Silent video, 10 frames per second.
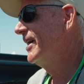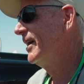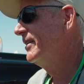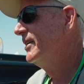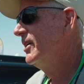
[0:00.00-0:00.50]

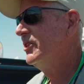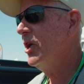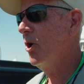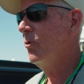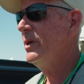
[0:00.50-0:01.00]
Yeah,
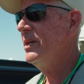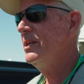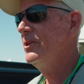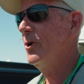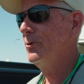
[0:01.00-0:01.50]
no,
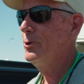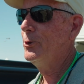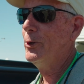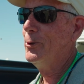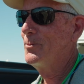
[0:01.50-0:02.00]
we don't
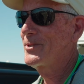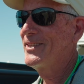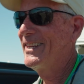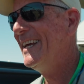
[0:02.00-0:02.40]
do loops.